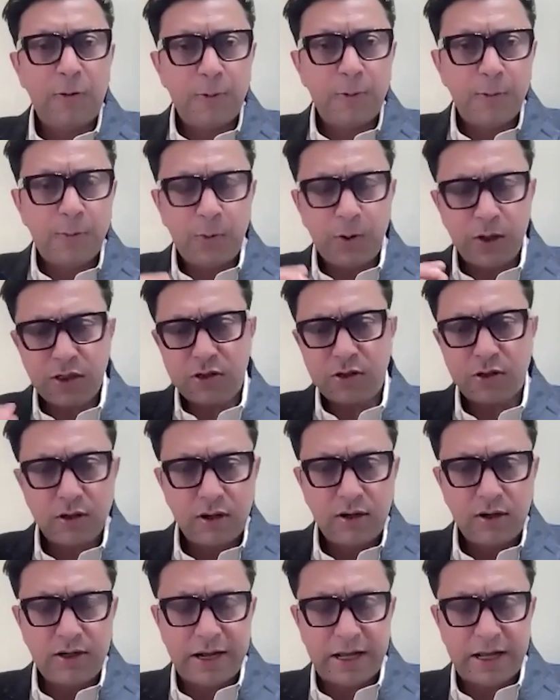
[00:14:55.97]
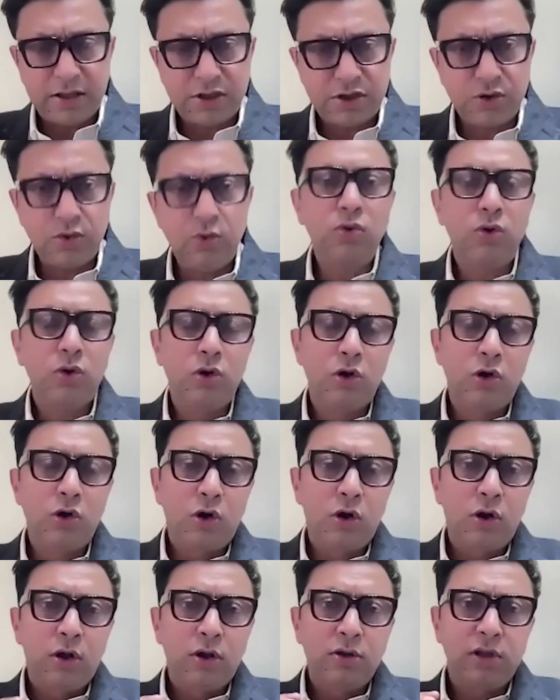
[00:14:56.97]
which tells you
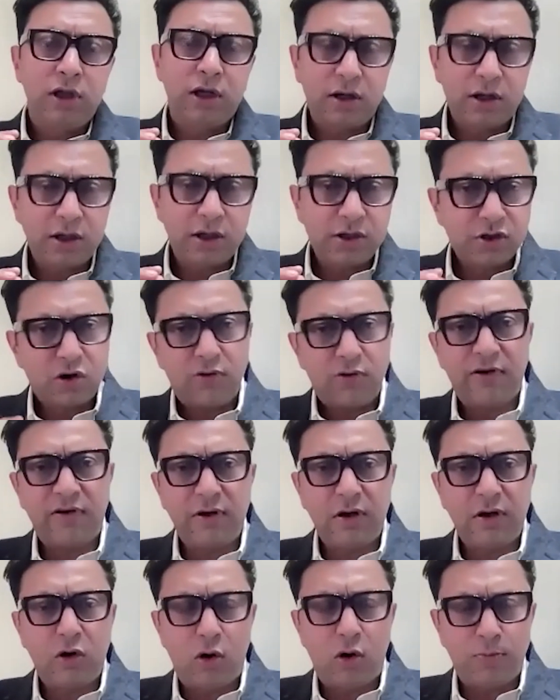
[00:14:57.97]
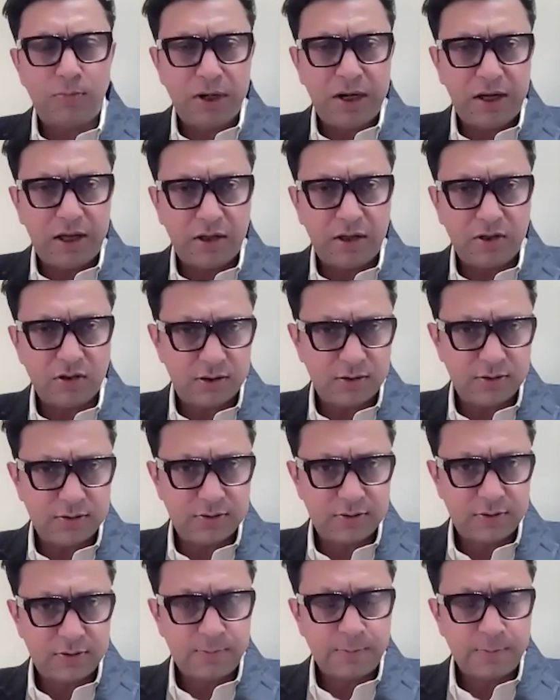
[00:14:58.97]
the risk of having complications